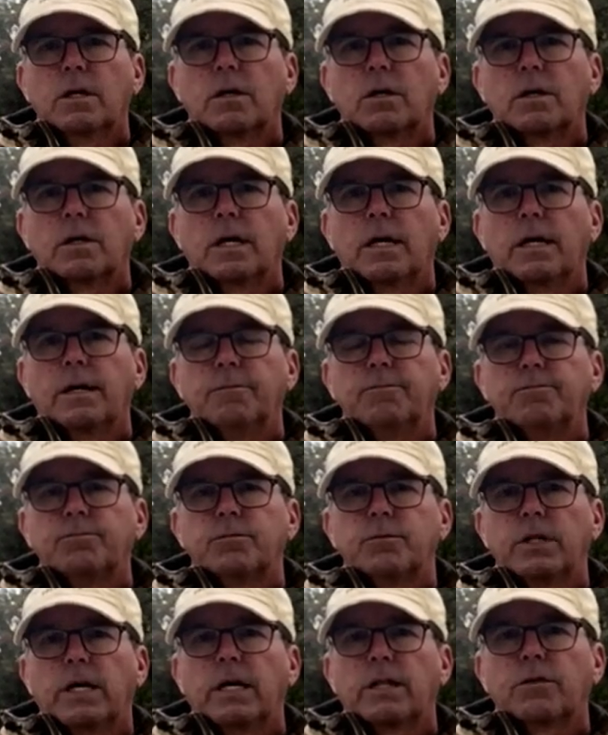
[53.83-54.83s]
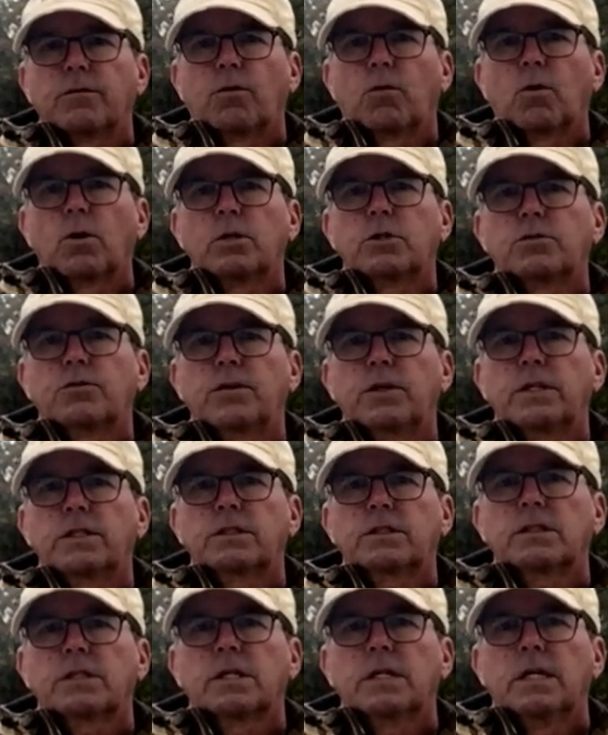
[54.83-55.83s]
or uh, yeah, the forage
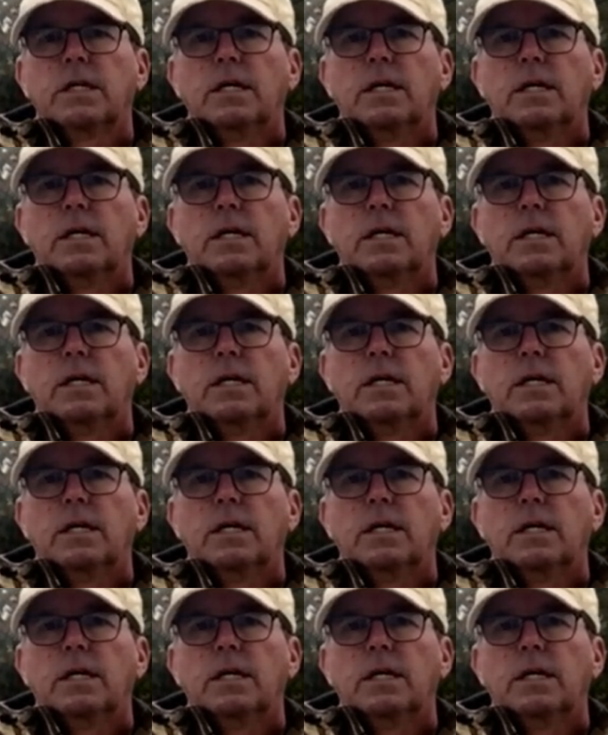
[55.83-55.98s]
fish.